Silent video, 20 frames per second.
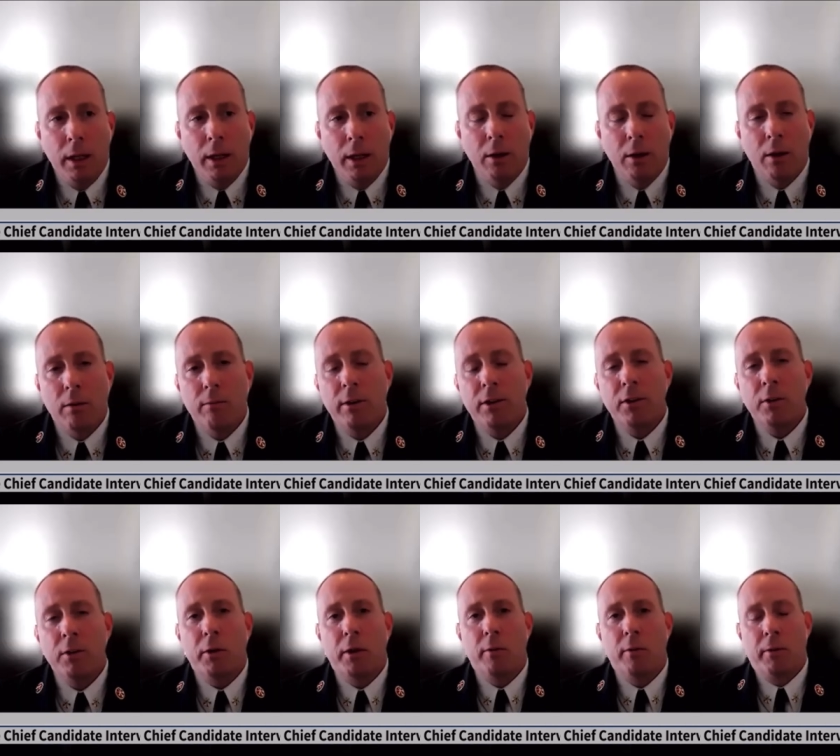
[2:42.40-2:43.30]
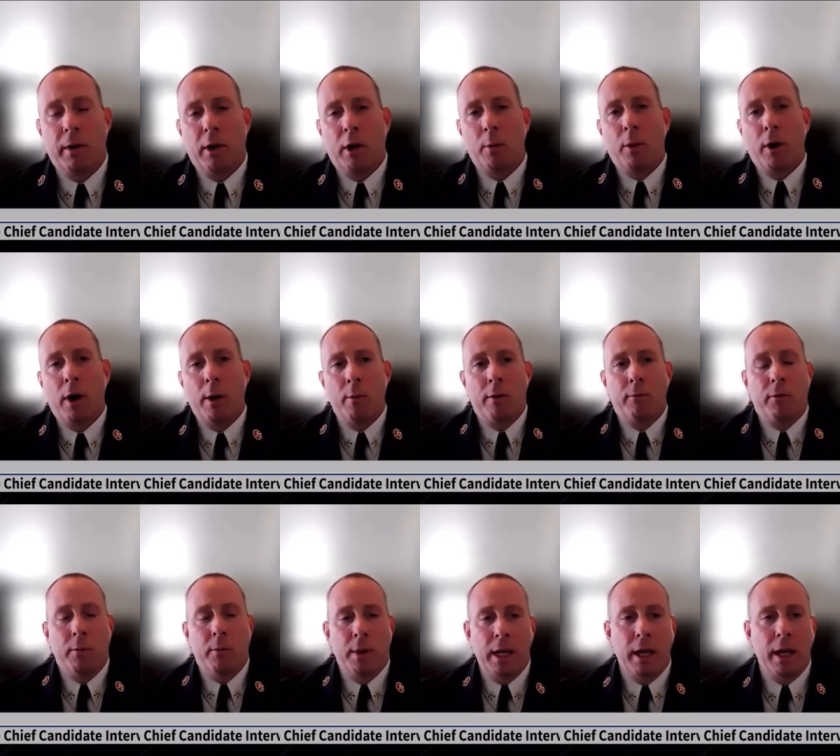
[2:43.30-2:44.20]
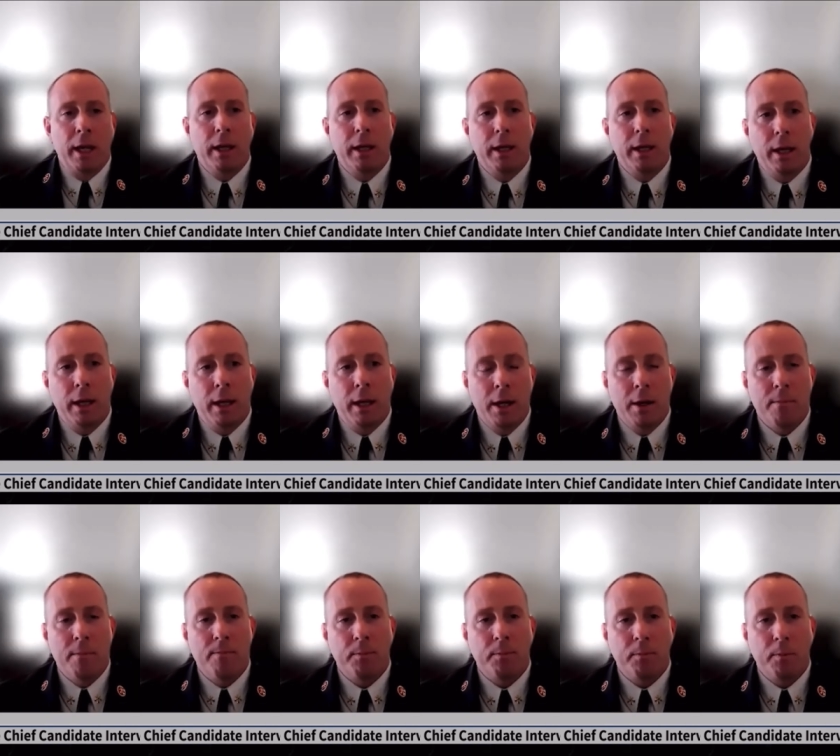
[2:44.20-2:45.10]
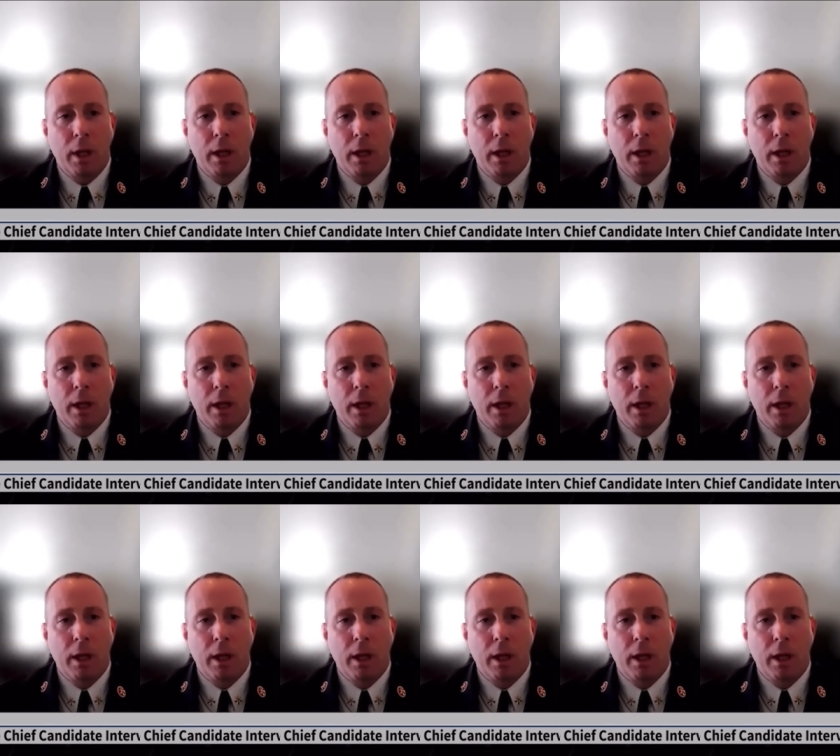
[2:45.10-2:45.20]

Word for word: You know, the vision for the fire department for me um,